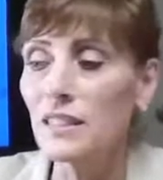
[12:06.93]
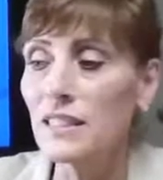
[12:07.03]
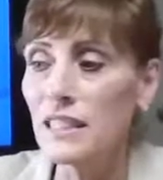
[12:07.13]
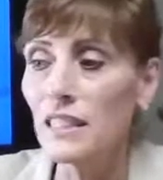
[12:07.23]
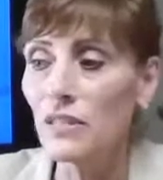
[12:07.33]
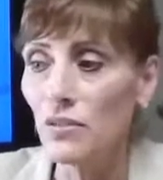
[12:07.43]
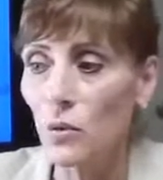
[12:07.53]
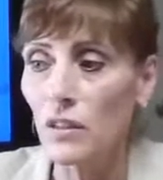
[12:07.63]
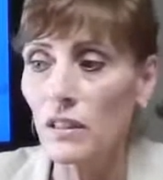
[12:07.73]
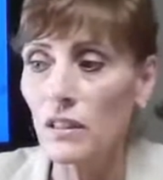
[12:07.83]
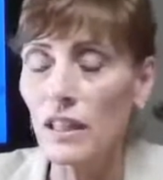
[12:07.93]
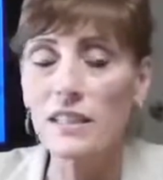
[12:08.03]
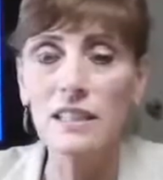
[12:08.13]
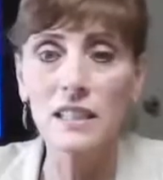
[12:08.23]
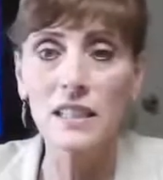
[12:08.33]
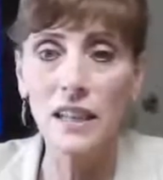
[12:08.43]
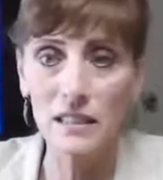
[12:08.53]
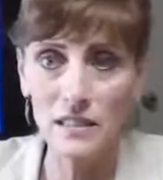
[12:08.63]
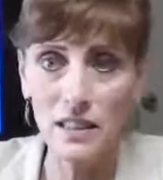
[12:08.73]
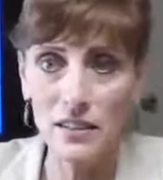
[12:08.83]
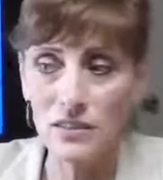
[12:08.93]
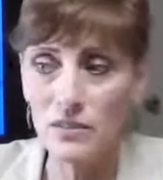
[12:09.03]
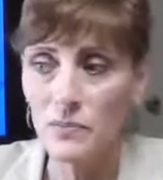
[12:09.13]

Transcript: CD4 and CD8 cells.